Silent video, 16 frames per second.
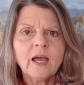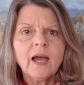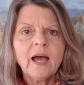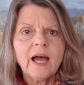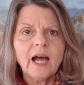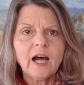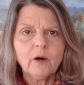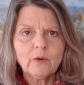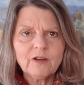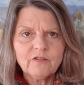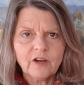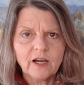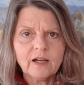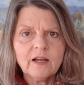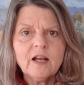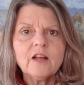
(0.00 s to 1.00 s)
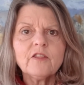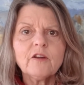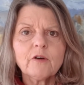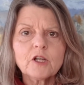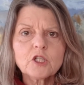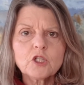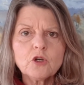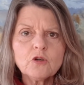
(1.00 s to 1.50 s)
However, there are
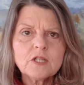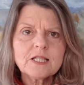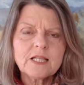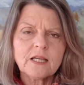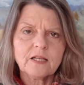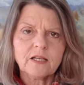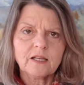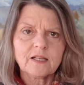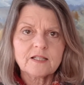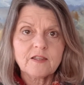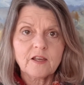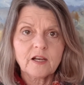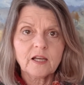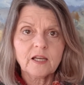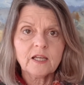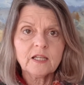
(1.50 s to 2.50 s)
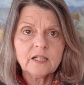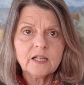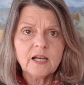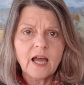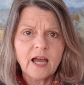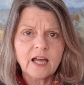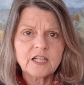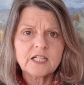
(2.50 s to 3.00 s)
two settings that are hidden
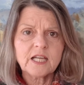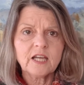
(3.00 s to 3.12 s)
under